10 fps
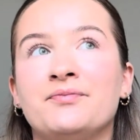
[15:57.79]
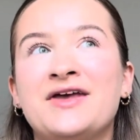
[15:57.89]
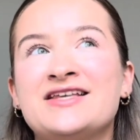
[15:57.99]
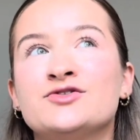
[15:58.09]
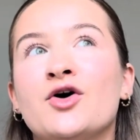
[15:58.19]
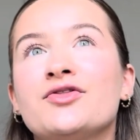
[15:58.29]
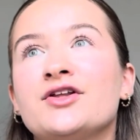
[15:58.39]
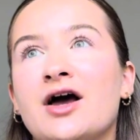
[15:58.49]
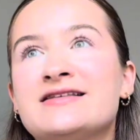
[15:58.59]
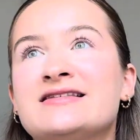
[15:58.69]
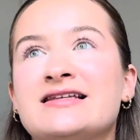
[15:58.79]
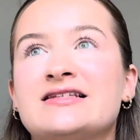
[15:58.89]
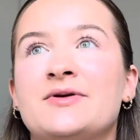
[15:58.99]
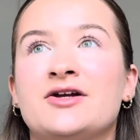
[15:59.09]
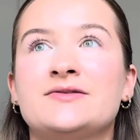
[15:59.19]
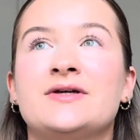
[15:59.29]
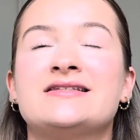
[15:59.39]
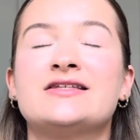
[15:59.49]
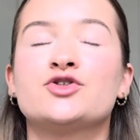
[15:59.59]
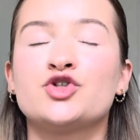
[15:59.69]
It's not the nicest experience because
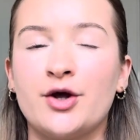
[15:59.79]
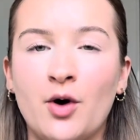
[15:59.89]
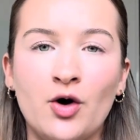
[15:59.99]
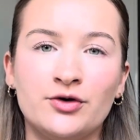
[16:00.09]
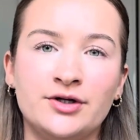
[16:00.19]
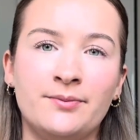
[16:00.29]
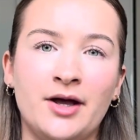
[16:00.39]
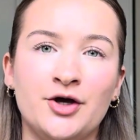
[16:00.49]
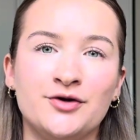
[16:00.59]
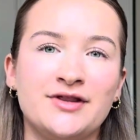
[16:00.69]
it's so hot on the boat.